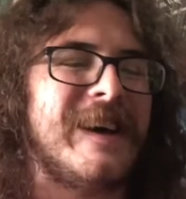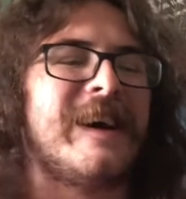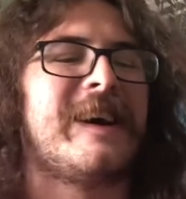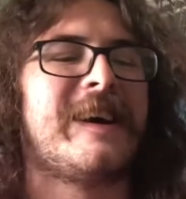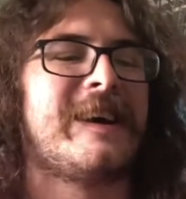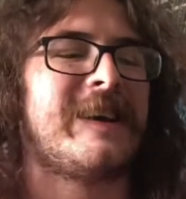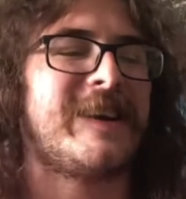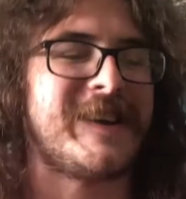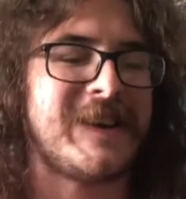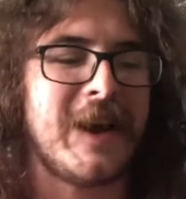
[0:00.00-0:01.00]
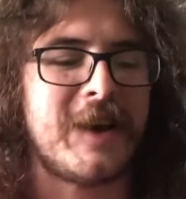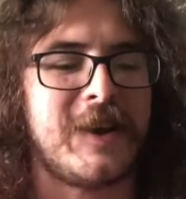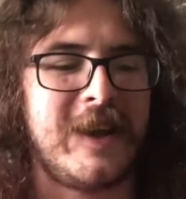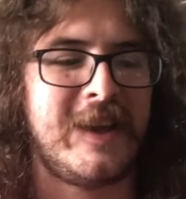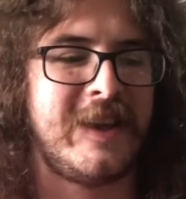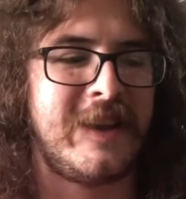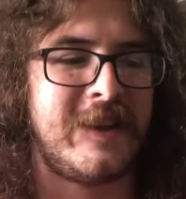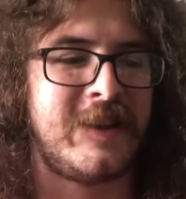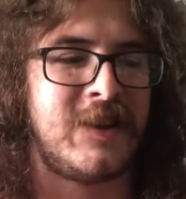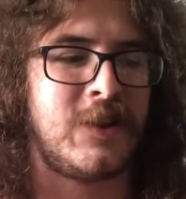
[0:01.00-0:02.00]
Yeah,
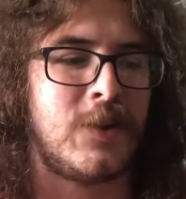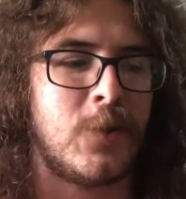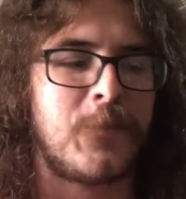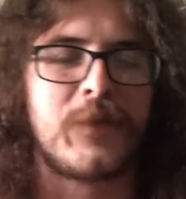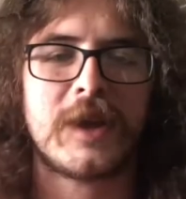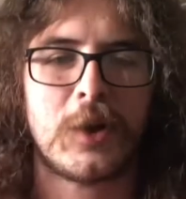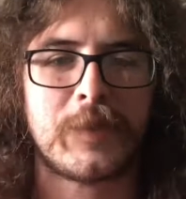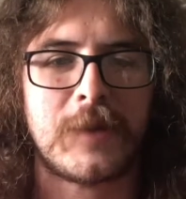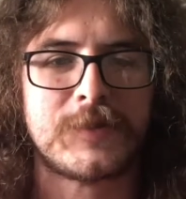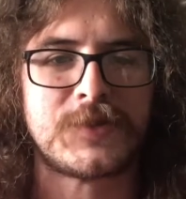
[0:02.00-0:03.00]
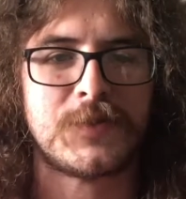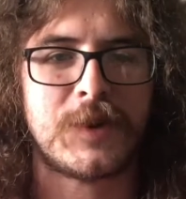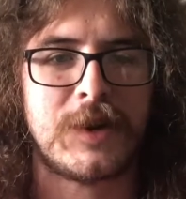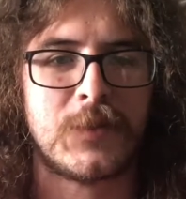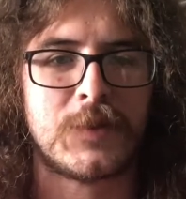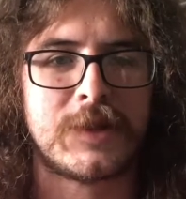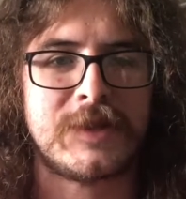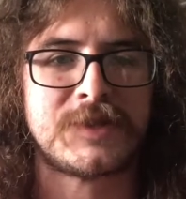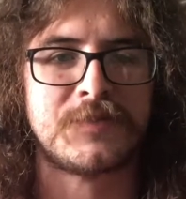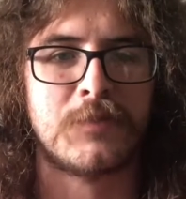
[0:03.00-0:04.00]
and hopefully I'll be able to
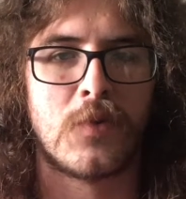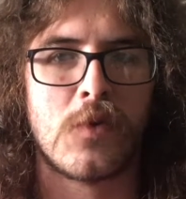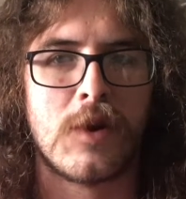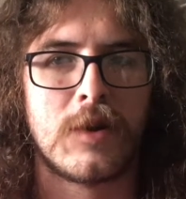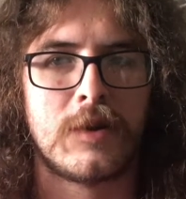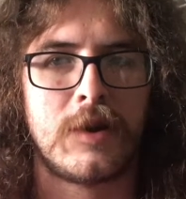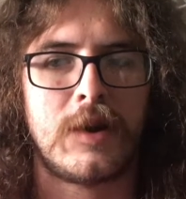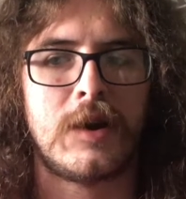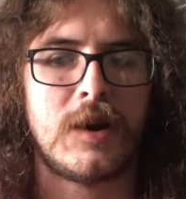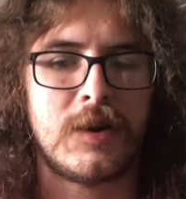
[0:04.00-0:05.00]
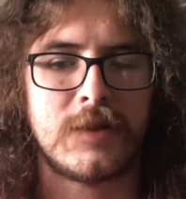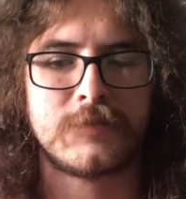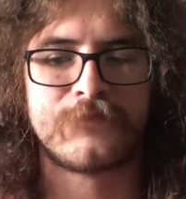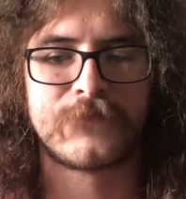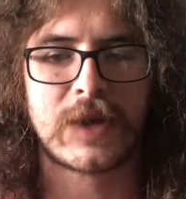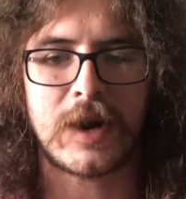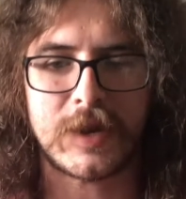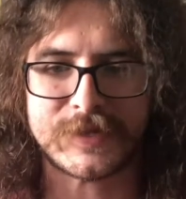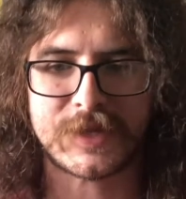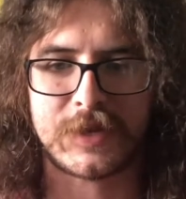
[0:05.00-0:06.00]
release more
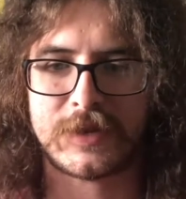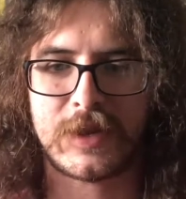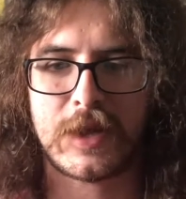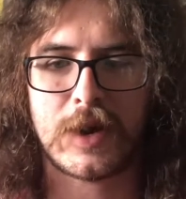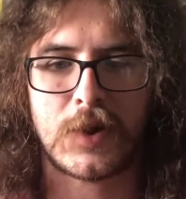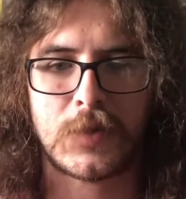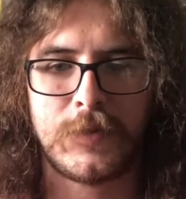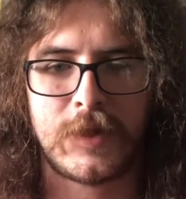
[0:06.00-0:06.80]
content now.